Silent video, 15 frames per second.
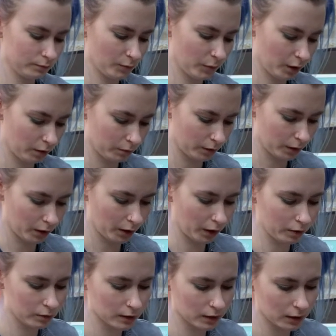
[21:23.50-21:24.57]
There we
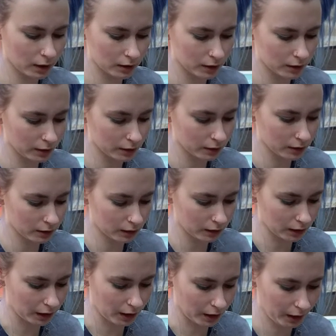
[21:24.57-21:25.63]
go. So that's slotted in
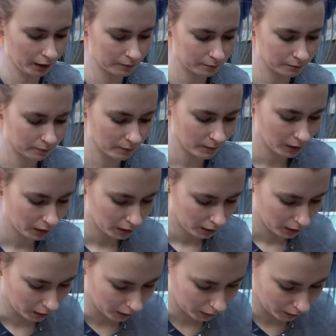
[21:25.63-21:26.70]
there.
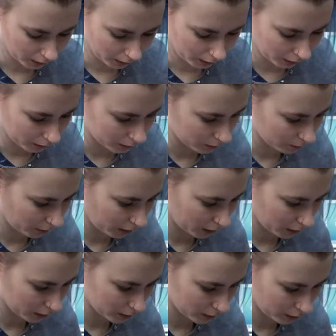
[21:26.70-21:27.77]
And then to make
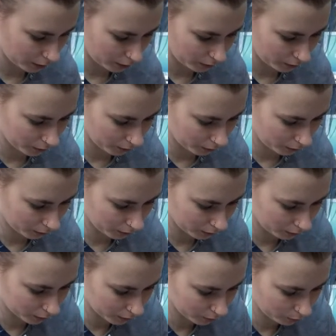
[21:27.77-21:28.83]
it secure, you just